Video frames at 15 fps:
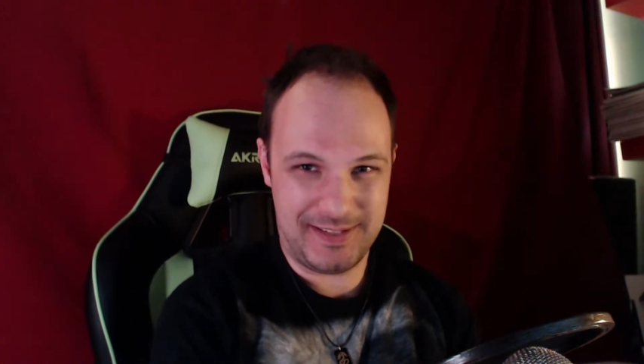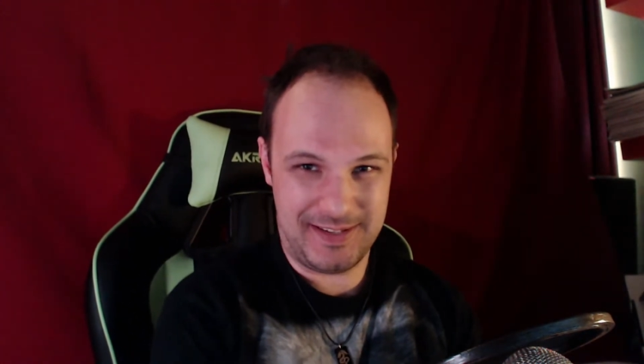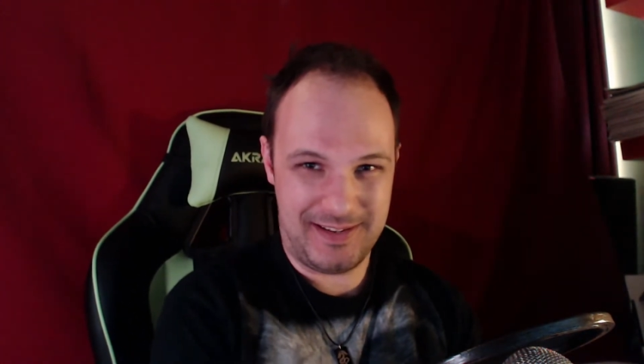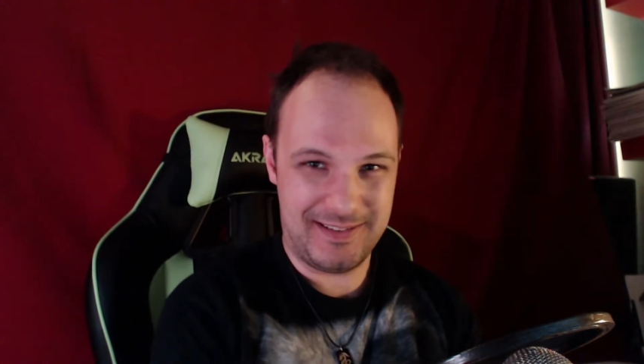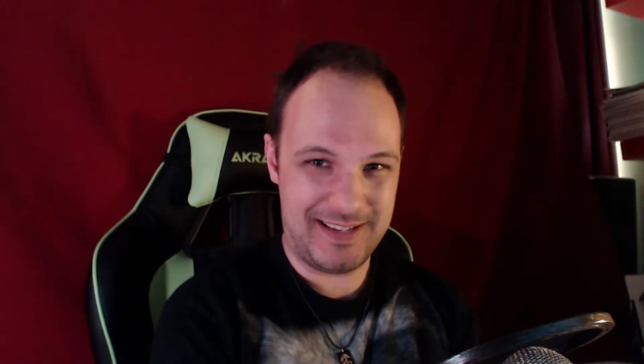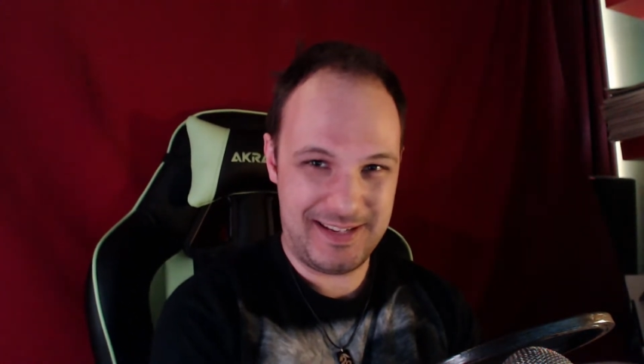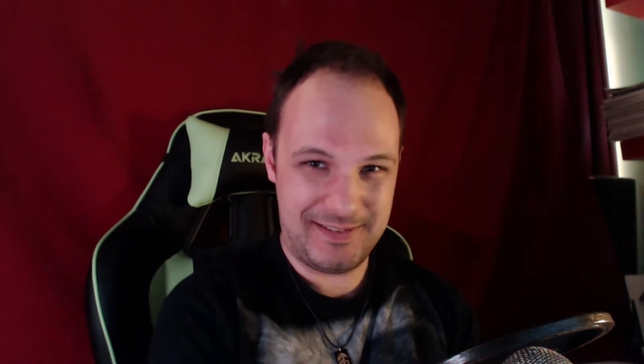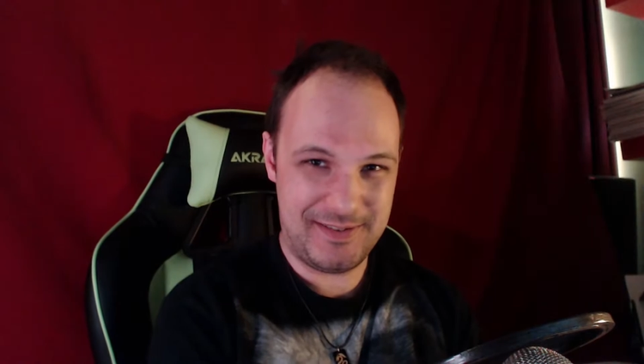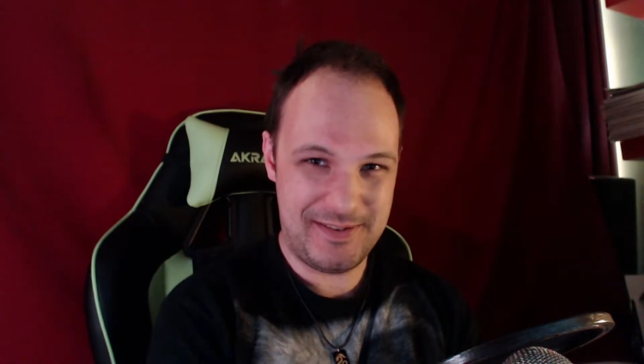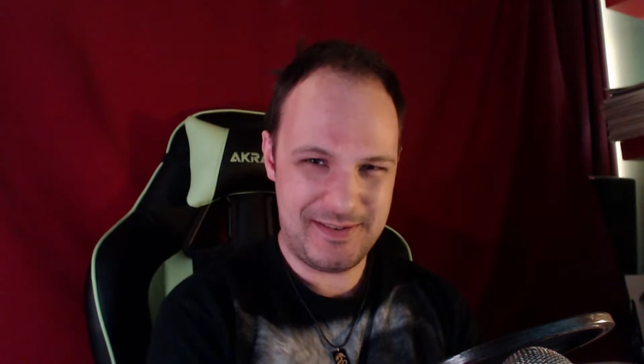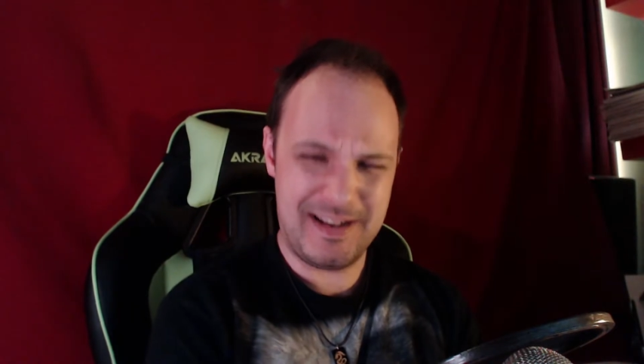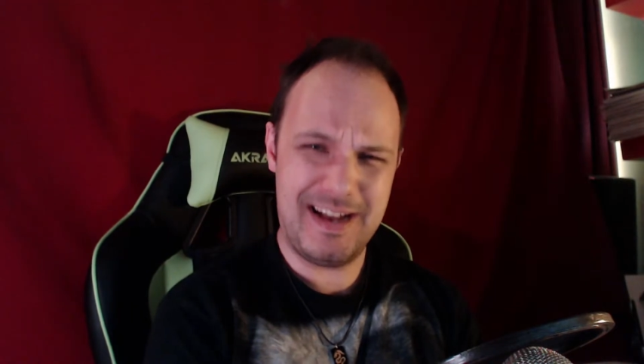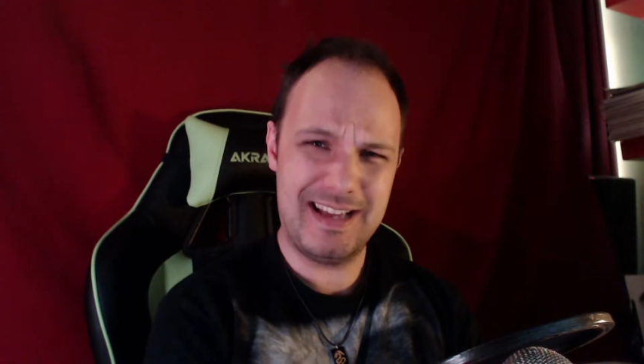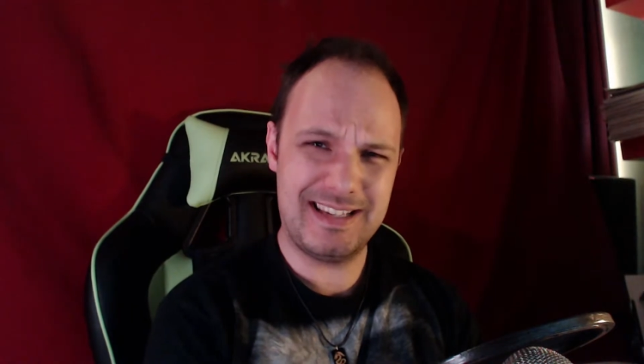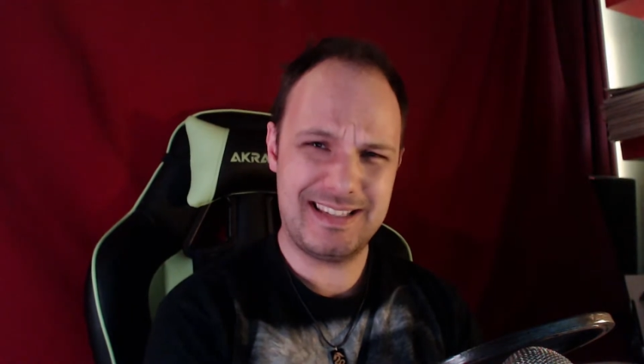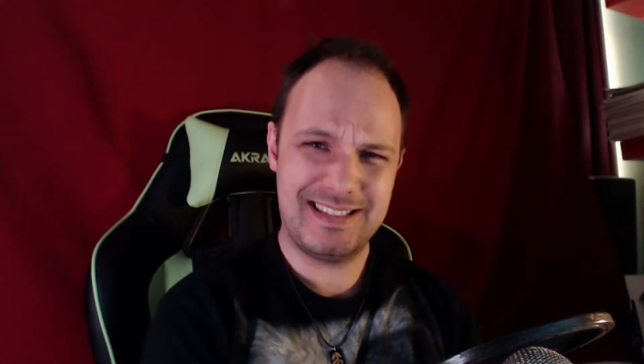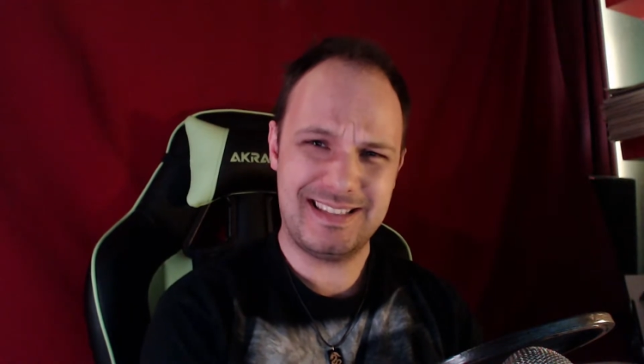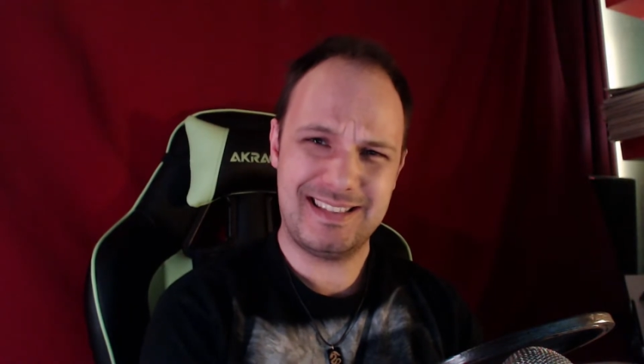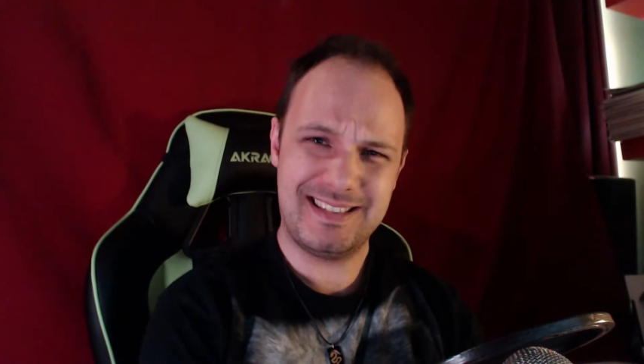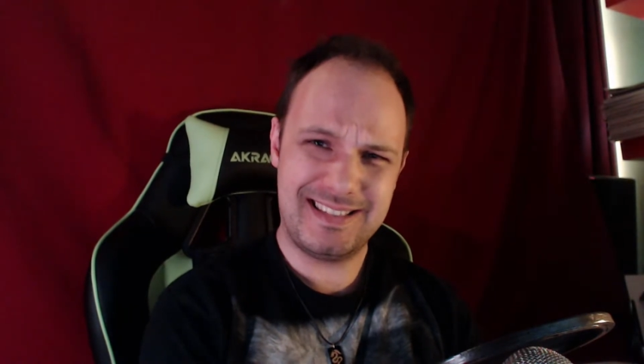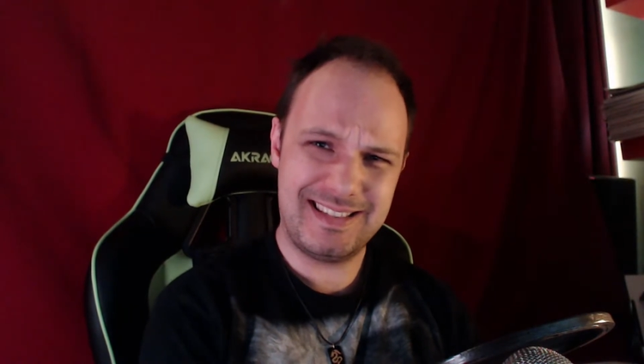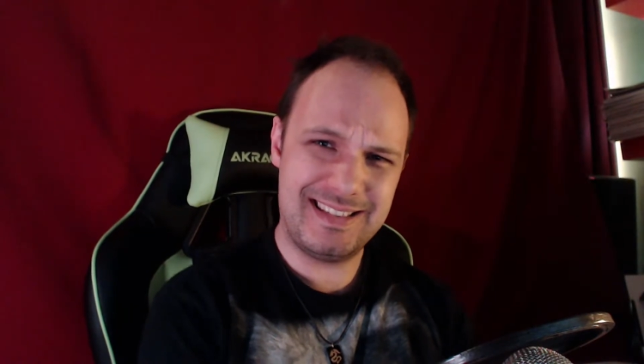talking to you guys, and
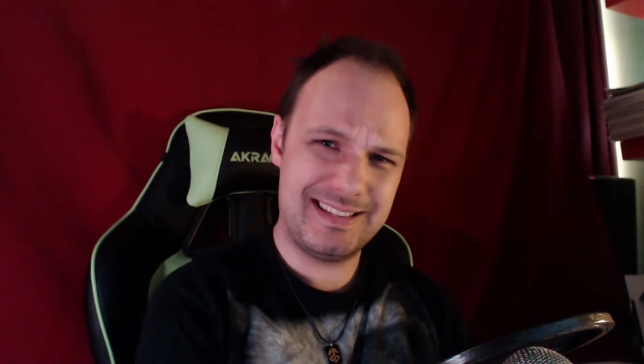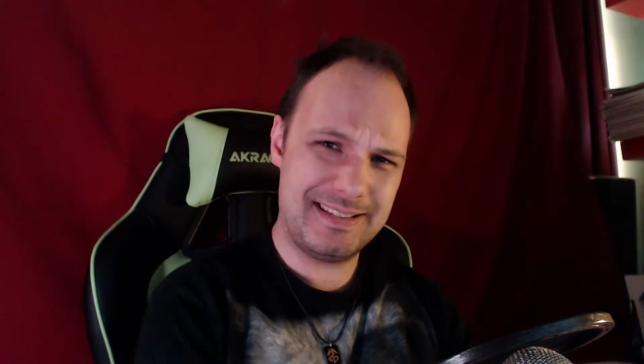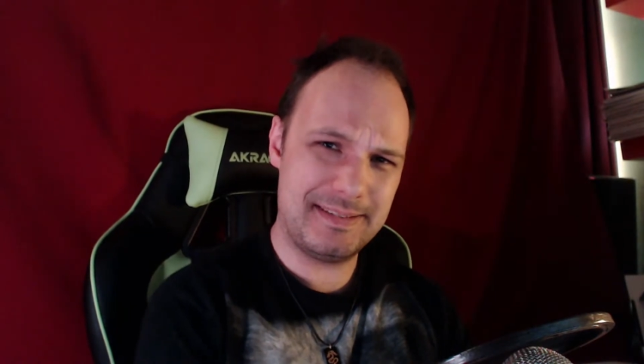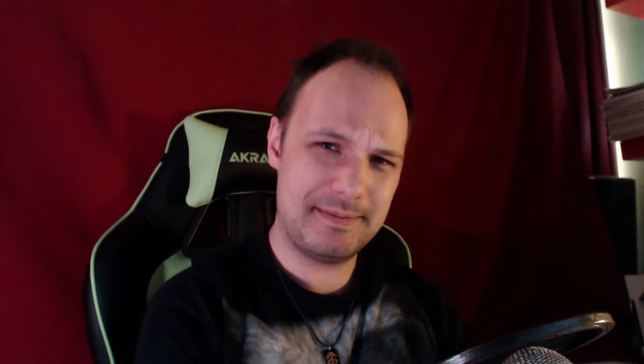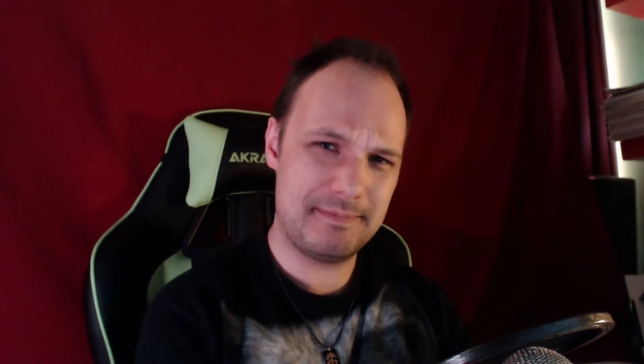it's